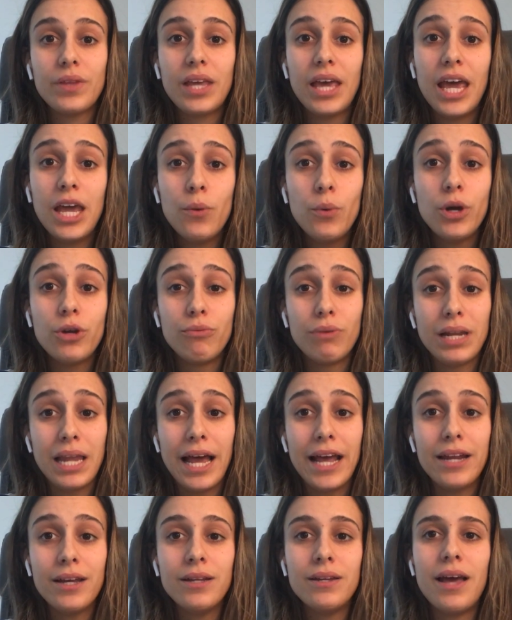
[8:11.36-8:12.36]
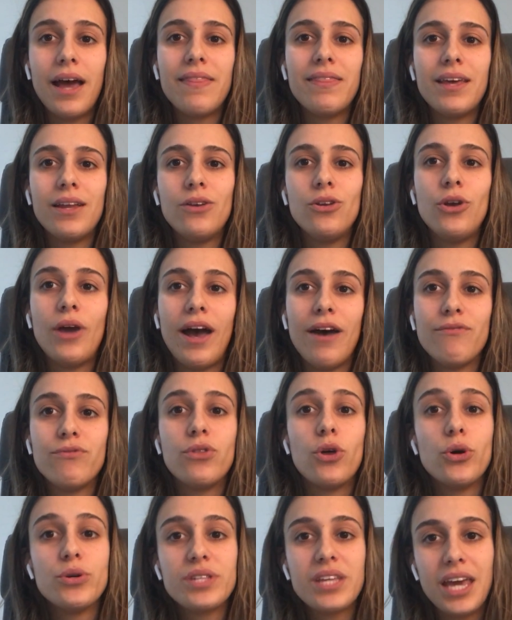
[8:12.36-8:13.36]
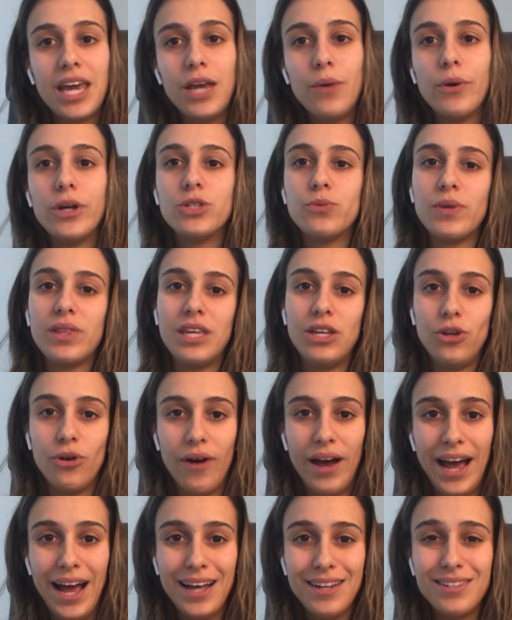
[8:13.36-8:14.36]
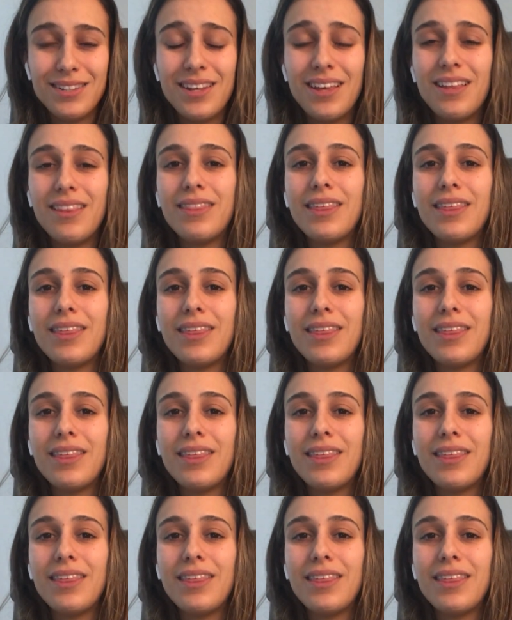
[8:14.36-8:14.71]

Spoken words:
keyword related, and then you have those keywords within your ads.